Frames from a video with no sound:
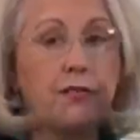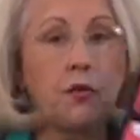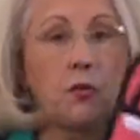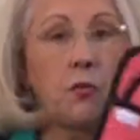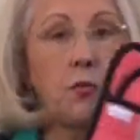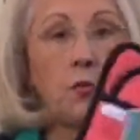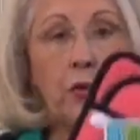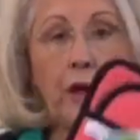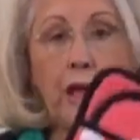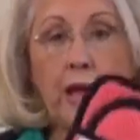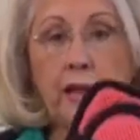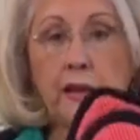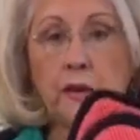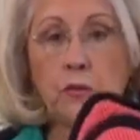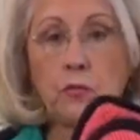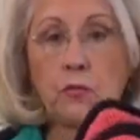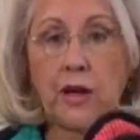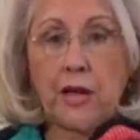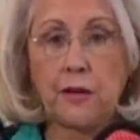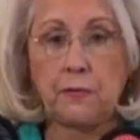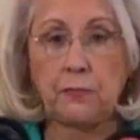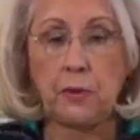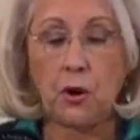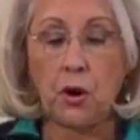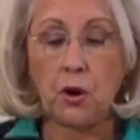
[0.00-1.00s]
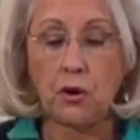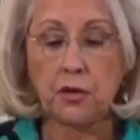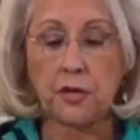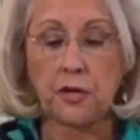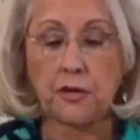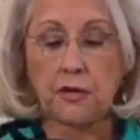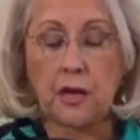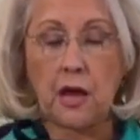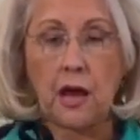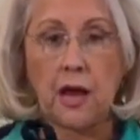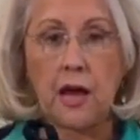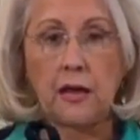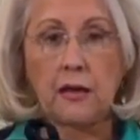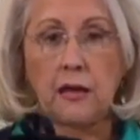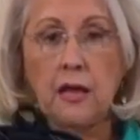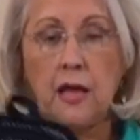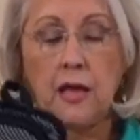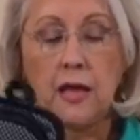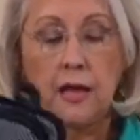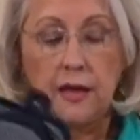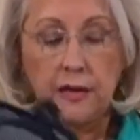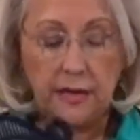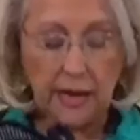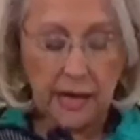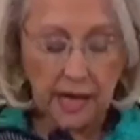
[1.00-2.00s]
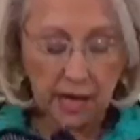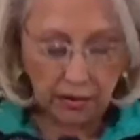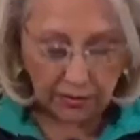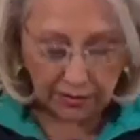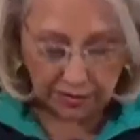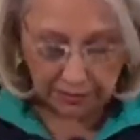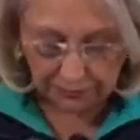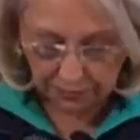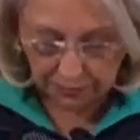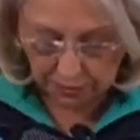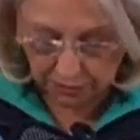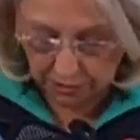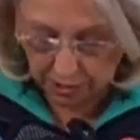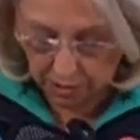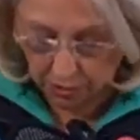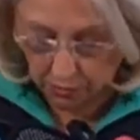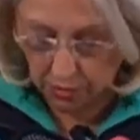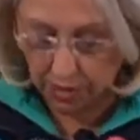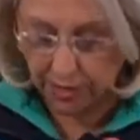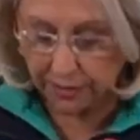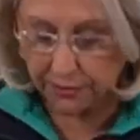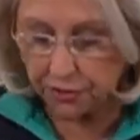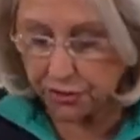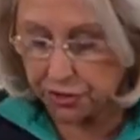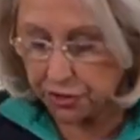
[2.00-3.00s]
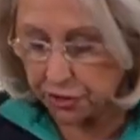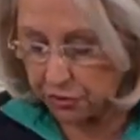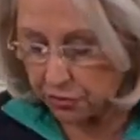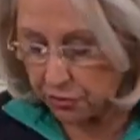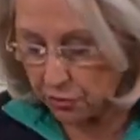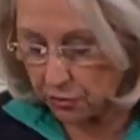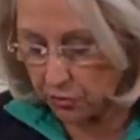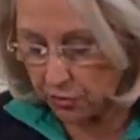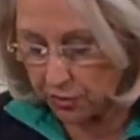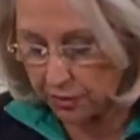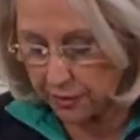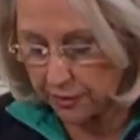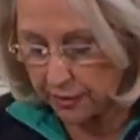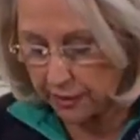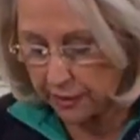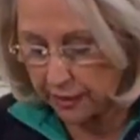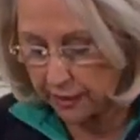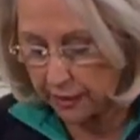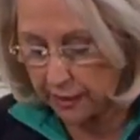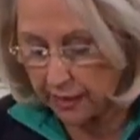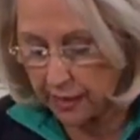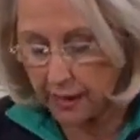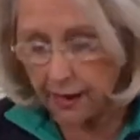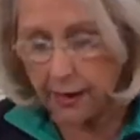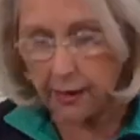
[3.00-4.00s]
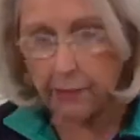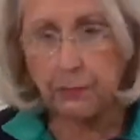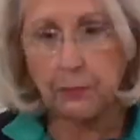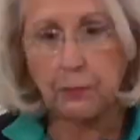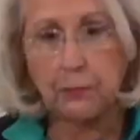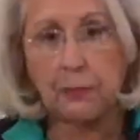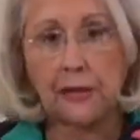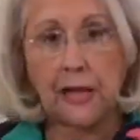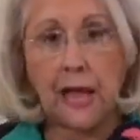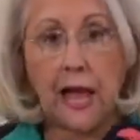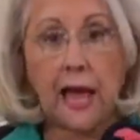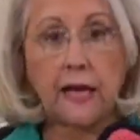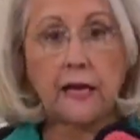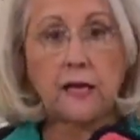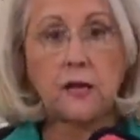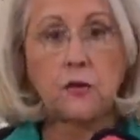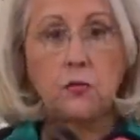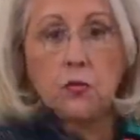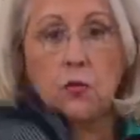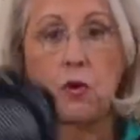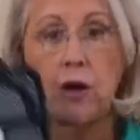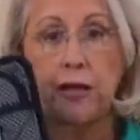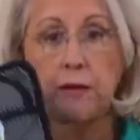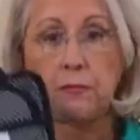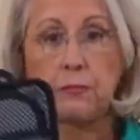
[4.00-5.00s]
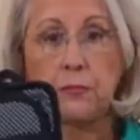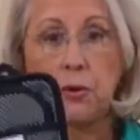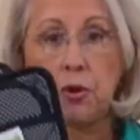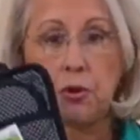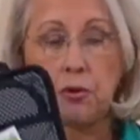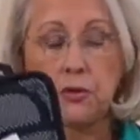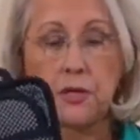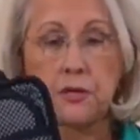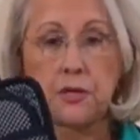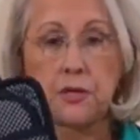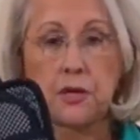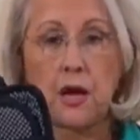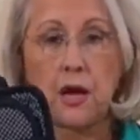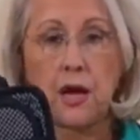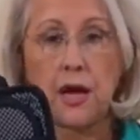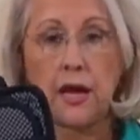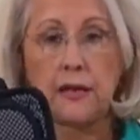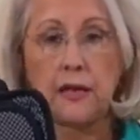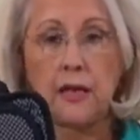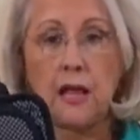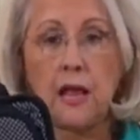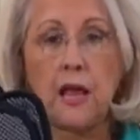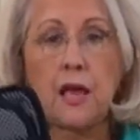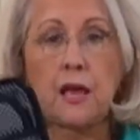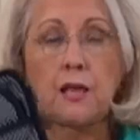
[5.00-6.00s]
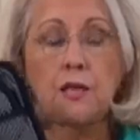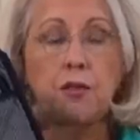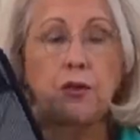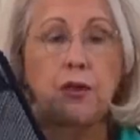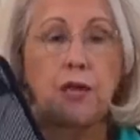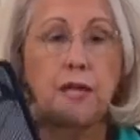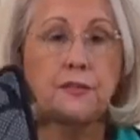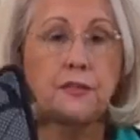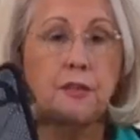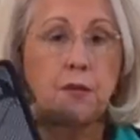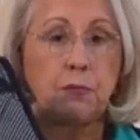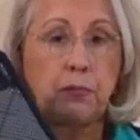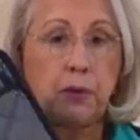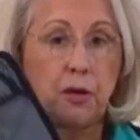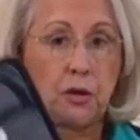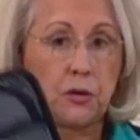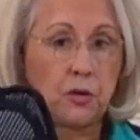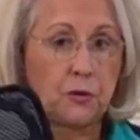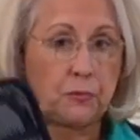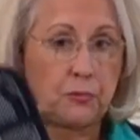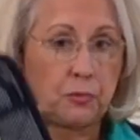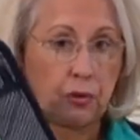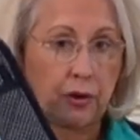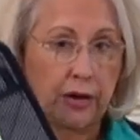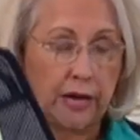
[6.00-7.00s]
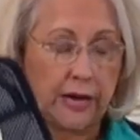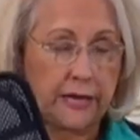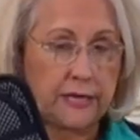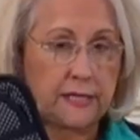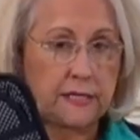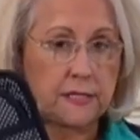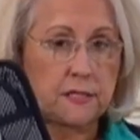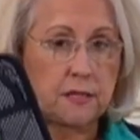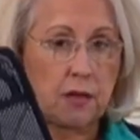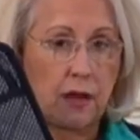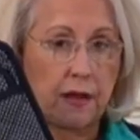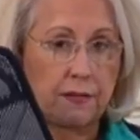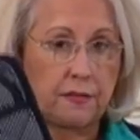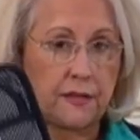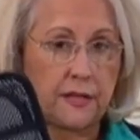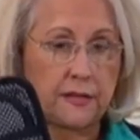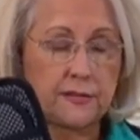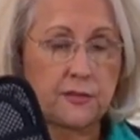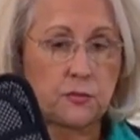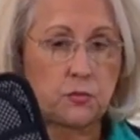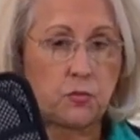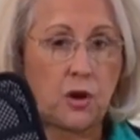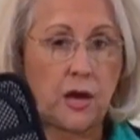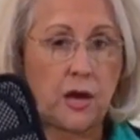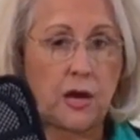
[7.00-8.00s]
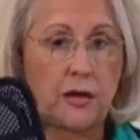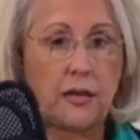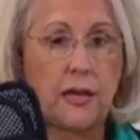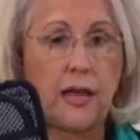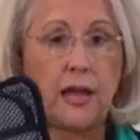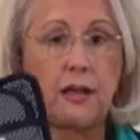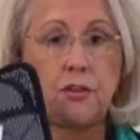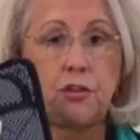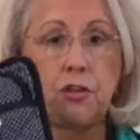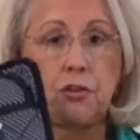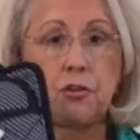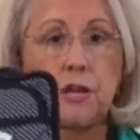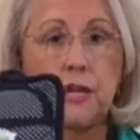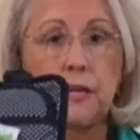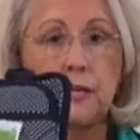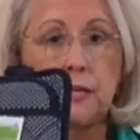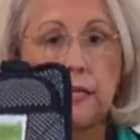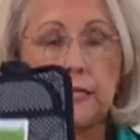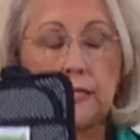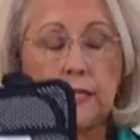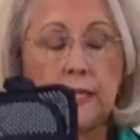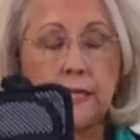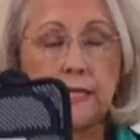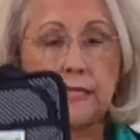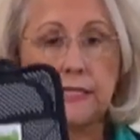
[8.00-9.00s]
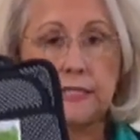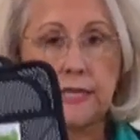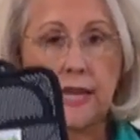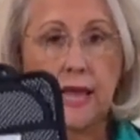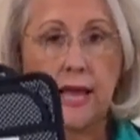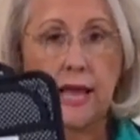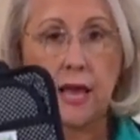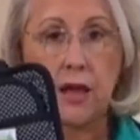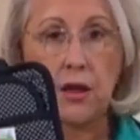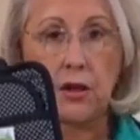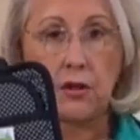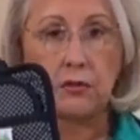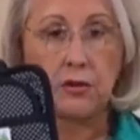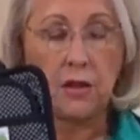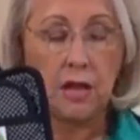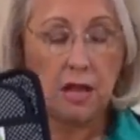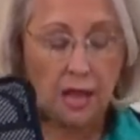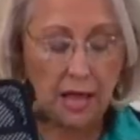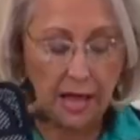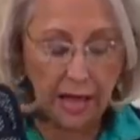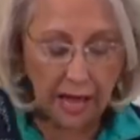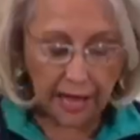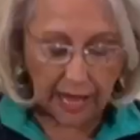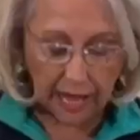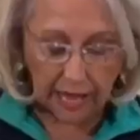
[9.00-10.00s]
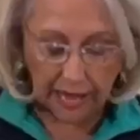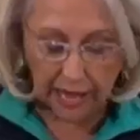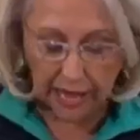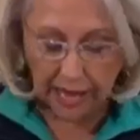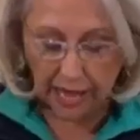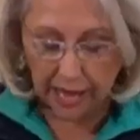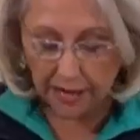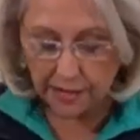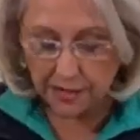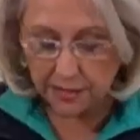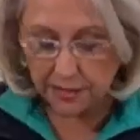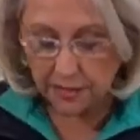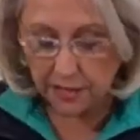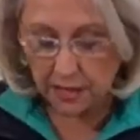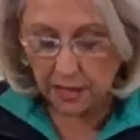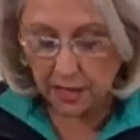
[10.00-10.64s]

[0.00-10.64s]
the red and white polka dot. Now, if you go on to the black and white polka dot, you get the better price on this one, and you can click down and